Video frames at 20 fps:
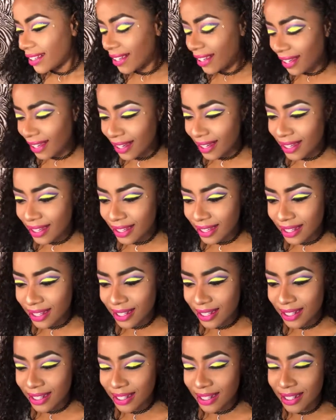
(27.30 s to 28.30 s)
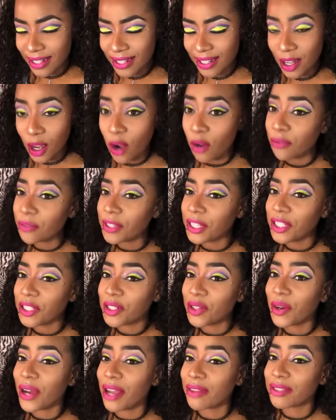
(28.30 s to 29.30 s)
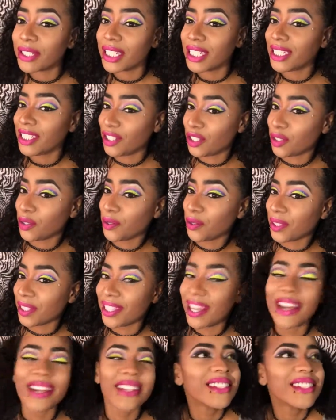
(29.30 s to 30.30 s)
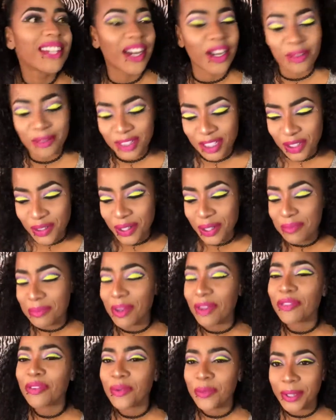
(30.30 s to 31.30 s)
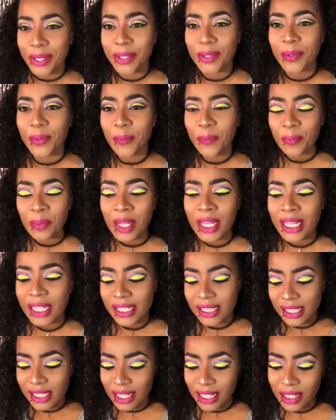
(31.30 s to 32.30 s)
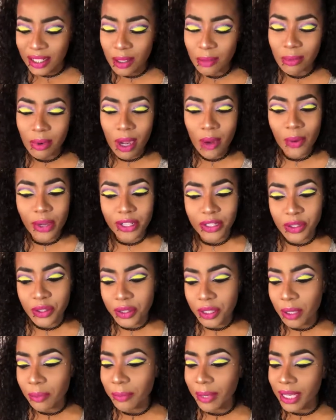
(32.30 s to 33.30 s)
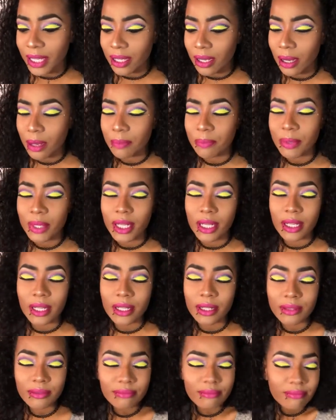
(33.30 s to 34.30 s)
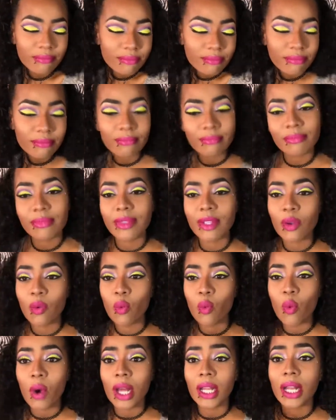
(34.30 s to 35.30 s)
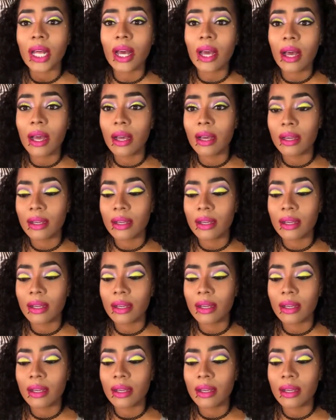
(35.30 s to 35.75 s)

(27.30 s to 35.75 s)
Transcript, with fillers: and hopefully you don't have titty juice. no, I'm joking, but for real, stick in your bra while you do your makeup, and voila,